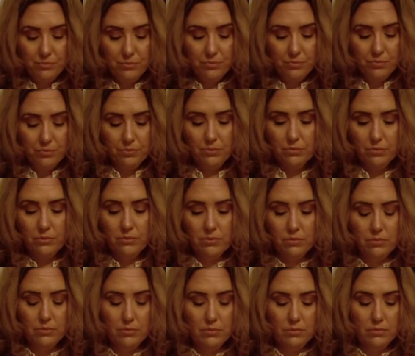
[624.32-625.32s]

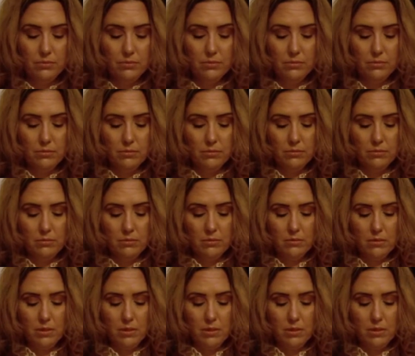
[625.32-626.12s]
(no one is talking)